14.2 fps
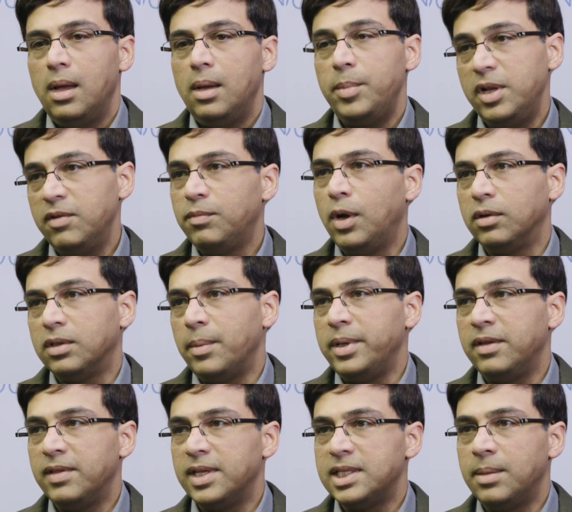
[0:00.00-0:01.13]
a bit of both. I
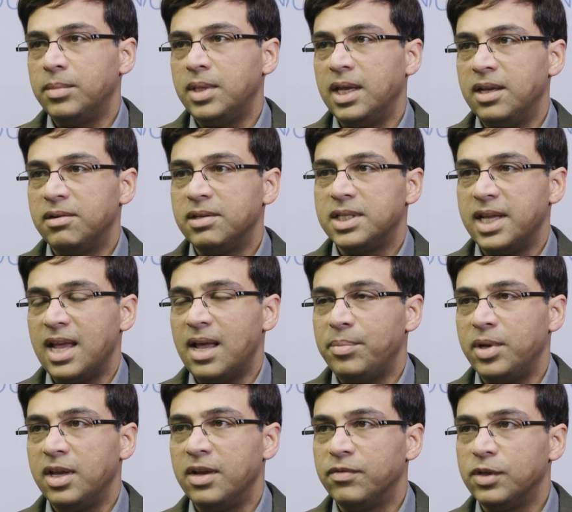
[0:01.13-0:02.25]
mean, if there's something interesting
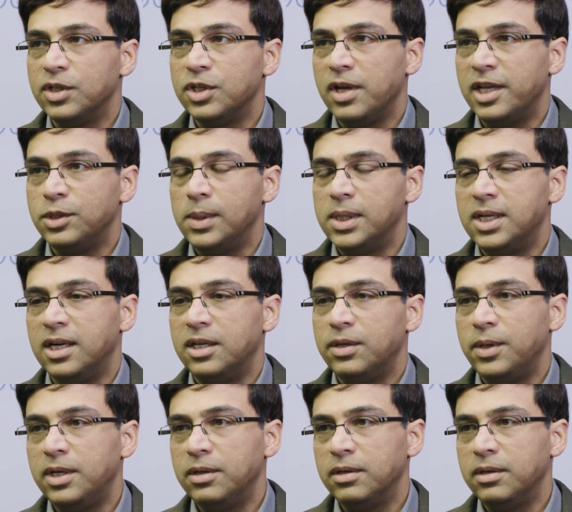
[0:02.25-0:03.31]
happening, of course, your eyes will turn to it.